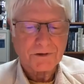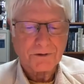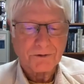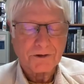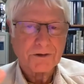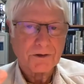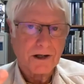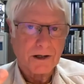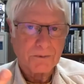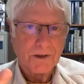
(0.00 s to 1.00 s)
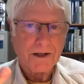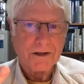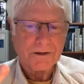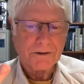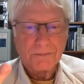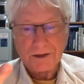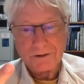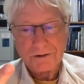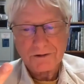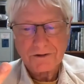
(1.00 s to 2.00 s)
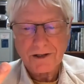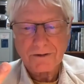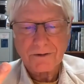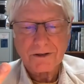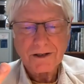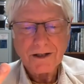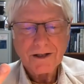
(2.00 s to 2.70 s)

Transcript: The first are unweighted, the muddler, etc.